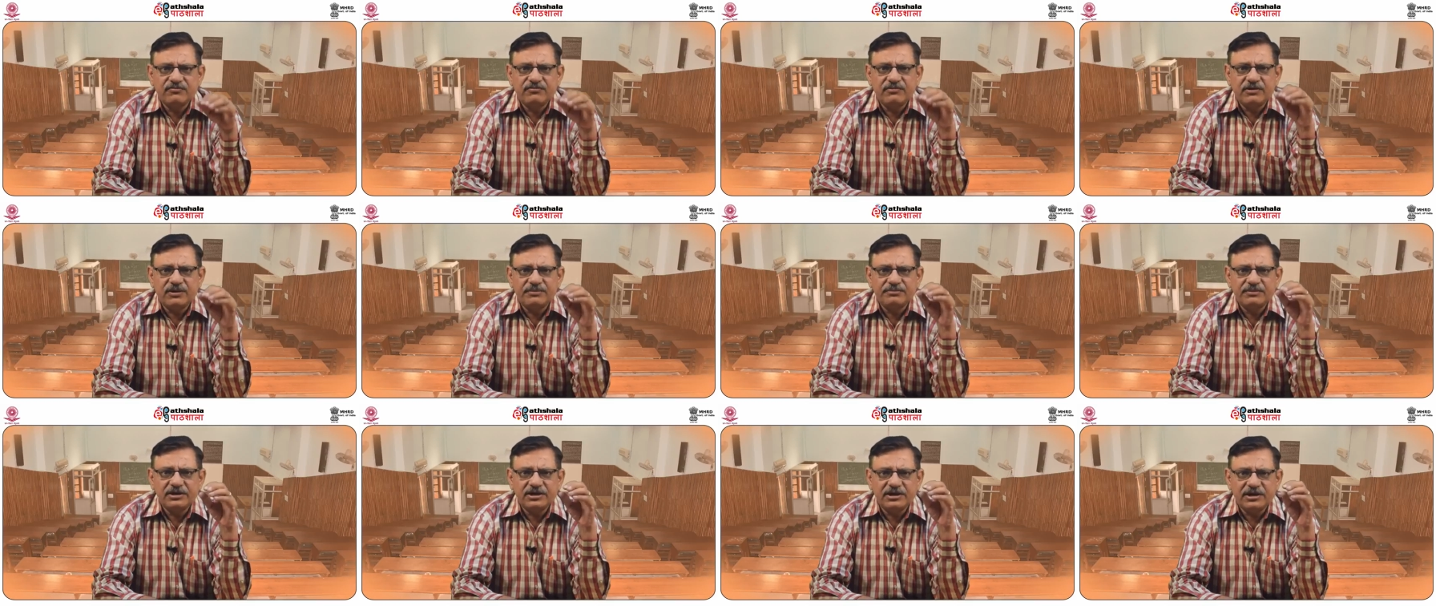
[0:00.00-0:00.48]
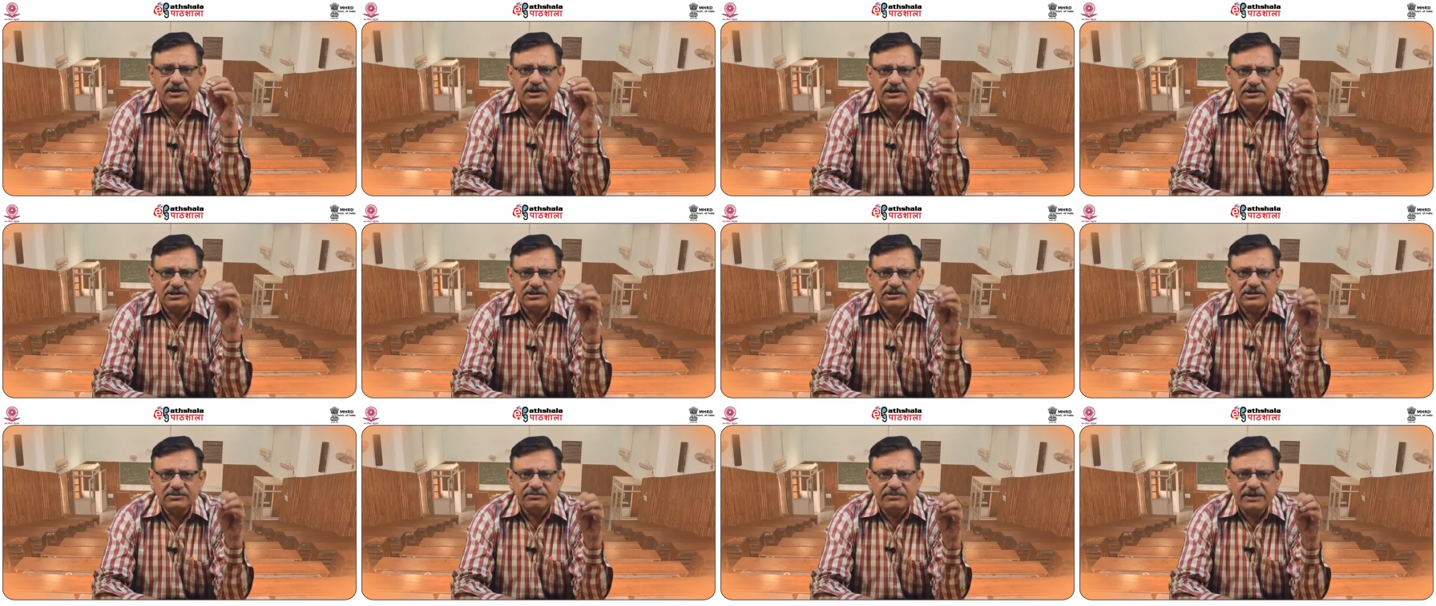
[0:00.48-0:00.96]
from the
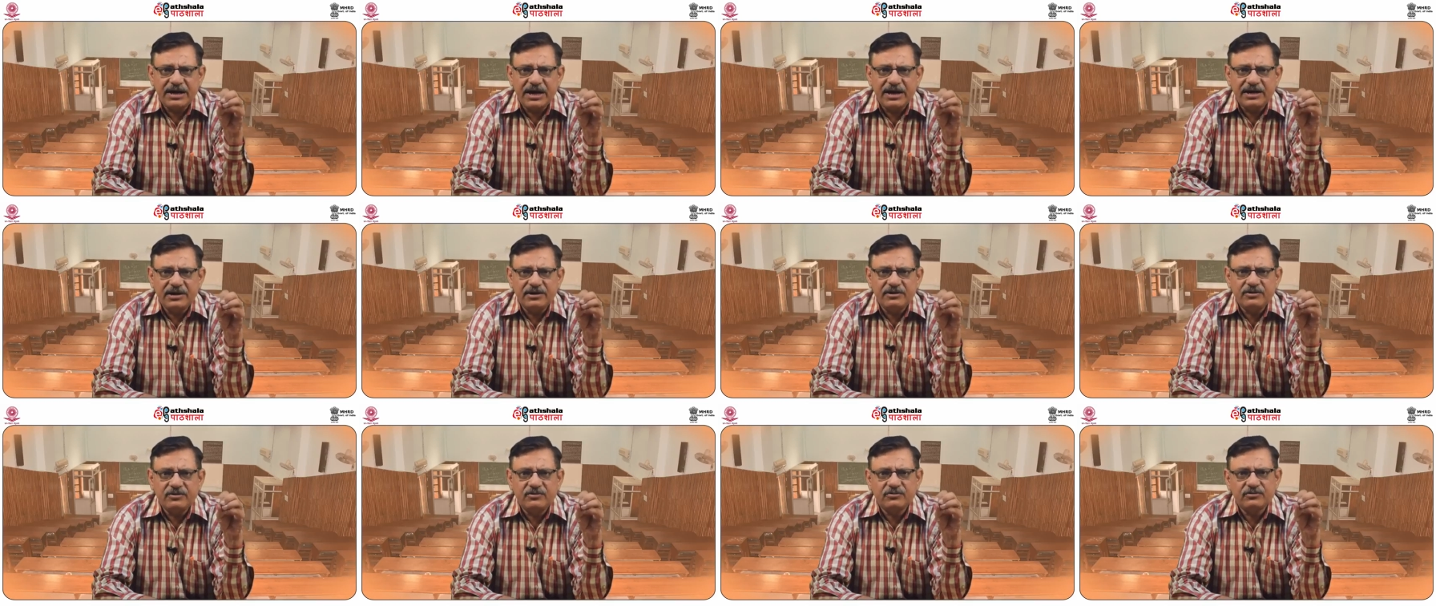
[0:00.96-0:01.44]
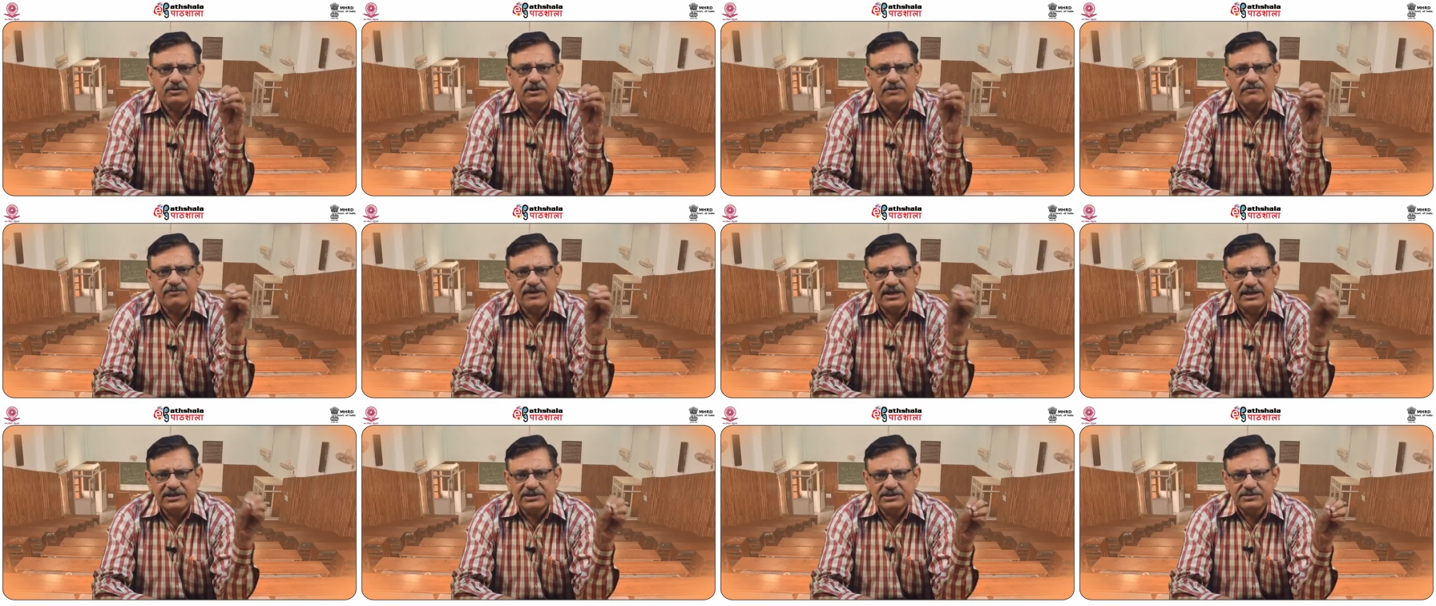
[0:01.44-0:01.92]
conduction band to the
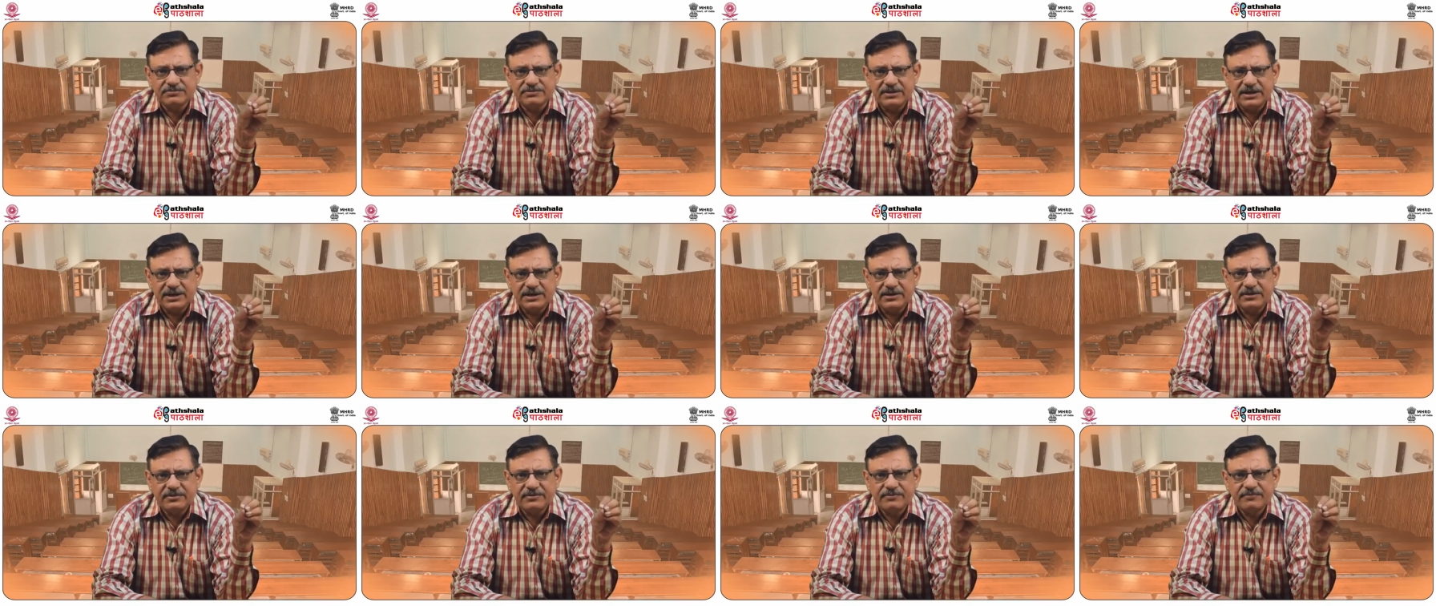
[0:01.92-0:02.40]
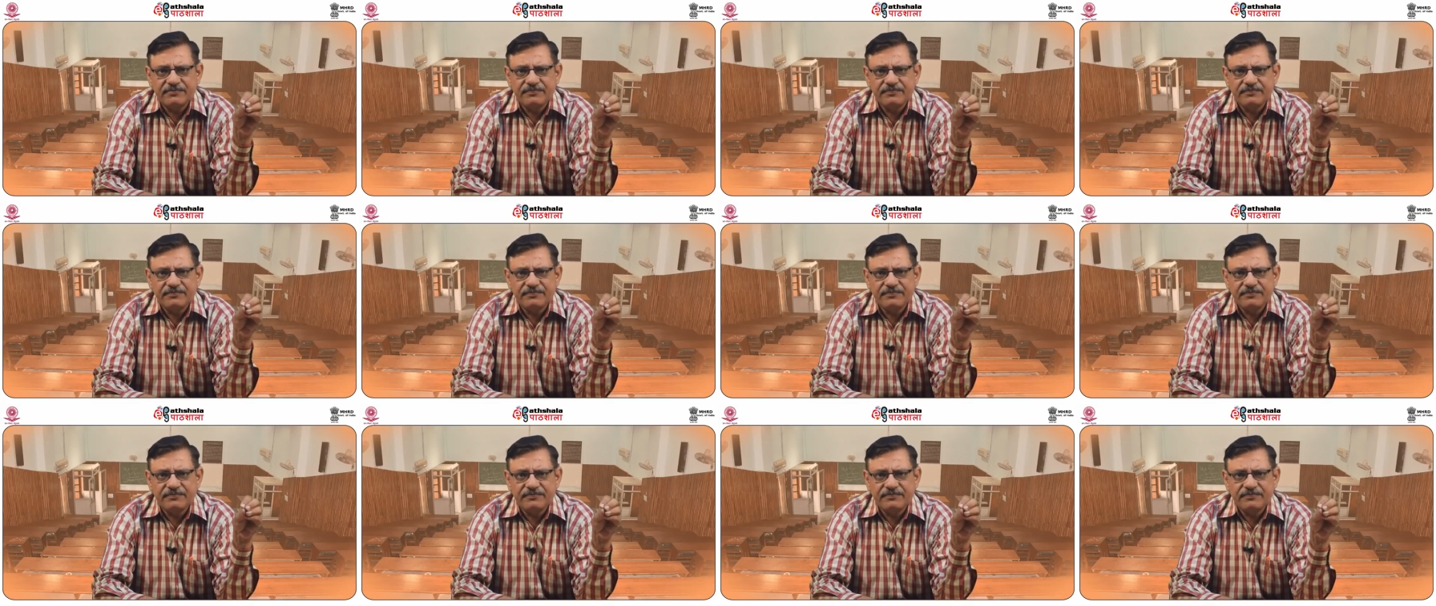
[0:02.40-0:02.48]
valence band.